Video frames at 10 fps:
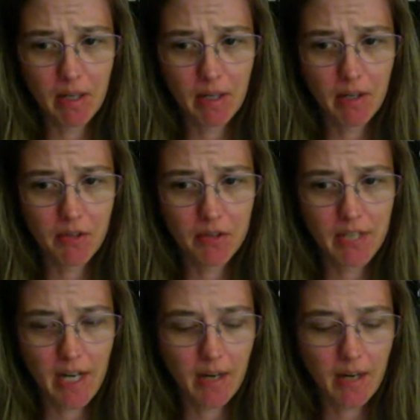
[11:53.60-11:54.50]

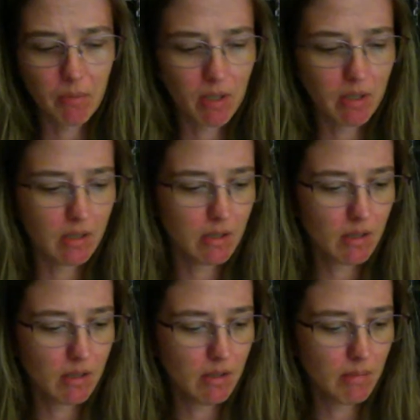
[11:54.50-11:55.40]
understand, but
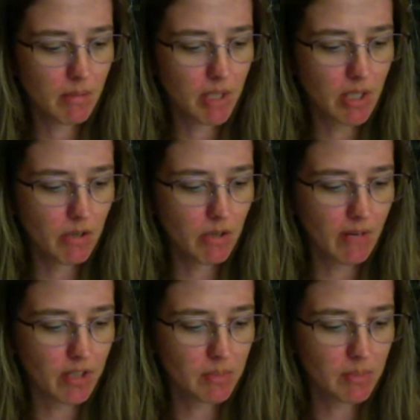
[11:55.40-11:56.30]
me and you
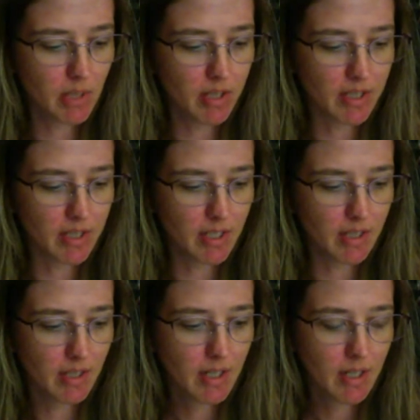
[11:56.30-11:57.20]
have experienced it.
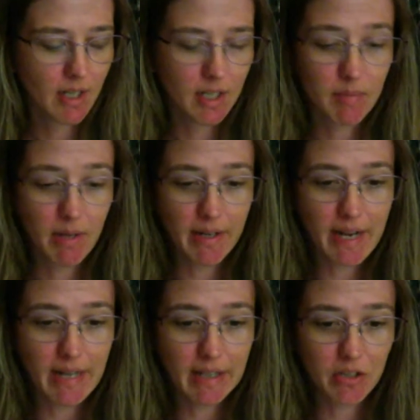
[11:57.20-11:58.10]
It's about
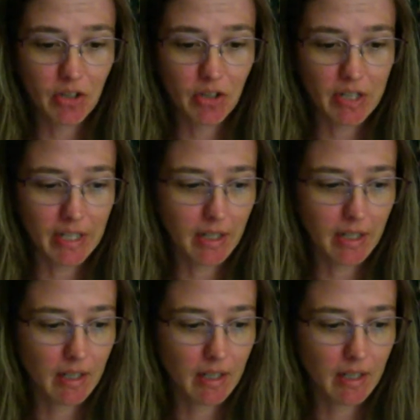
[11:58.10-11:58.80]
neck jerking